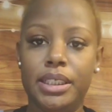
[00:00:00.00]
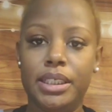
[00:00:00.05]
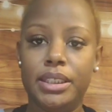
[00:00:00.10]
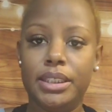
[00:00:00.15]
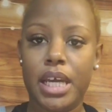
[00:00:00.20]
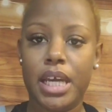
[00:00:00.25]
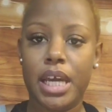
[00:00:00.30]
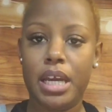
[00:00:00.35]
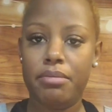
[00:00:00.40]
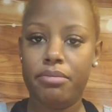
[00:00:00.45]

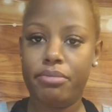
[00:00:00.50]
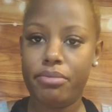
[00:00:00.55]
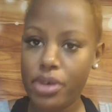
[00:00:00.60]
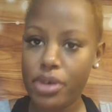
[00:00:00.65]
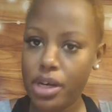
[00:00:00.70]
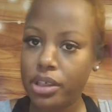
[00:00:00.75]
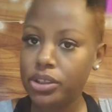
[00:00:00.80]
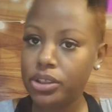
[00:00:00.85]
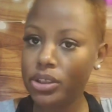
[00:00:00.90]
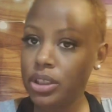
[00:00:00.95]
is a
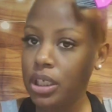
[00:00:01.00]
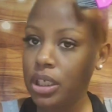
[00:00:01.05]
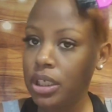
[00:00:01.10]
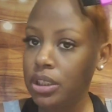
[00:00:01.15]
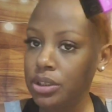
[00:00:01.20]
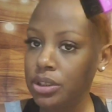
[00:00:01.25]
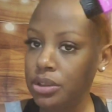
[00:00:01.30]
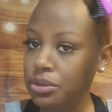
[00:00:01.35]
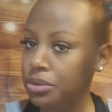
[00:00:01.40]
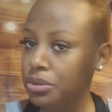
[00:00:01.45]
brush
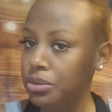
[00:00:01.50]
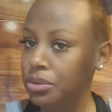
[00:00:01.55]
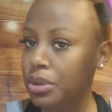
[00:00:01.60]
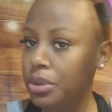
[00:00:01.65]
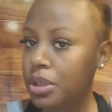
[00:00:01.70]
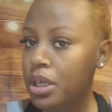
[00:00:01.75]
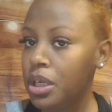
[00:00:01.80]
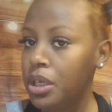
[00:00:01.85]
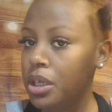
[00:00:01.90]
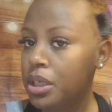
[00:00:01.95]

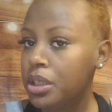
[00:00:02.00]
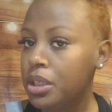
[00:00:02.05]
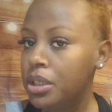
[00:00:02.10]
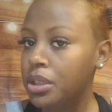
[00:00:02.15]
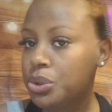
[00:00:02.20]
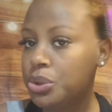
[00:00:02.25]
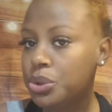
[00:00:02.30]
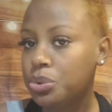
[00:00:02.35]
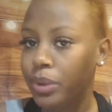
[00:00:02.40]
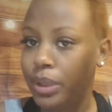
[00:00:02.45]
to
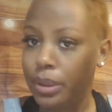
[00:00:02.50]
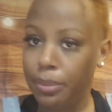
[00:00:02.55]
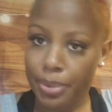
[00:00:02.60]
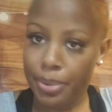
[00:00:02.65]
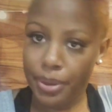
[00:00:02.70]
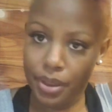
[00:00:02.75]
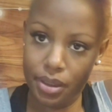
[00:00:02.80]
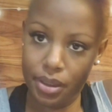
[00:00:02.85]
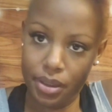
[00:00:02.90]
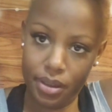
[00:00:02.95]

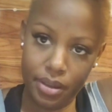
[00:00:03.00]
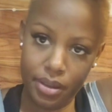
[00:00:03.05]
sweep